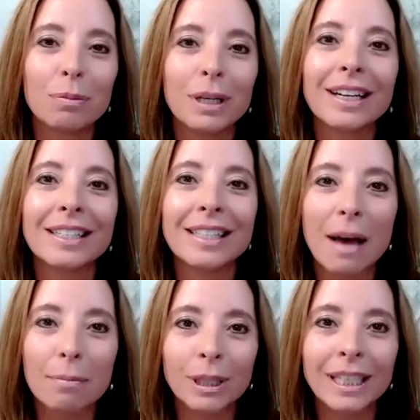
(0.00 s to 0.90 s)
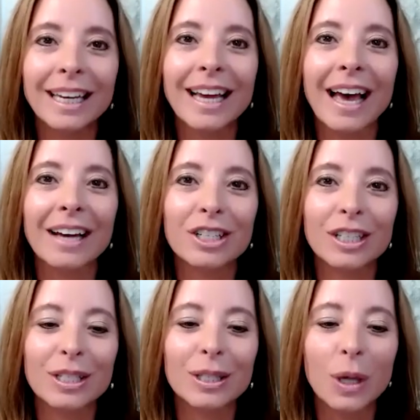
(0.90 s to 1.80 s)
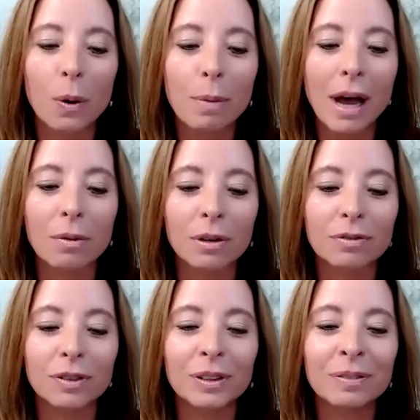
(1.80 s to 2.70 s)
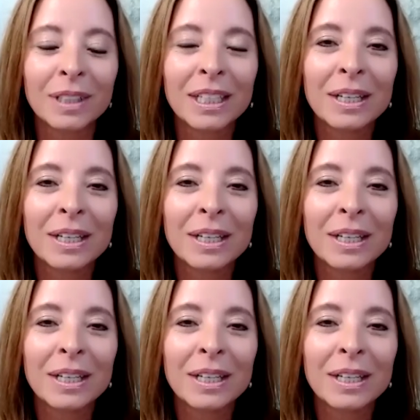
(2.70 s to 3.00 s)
because that blinking action is so powerful.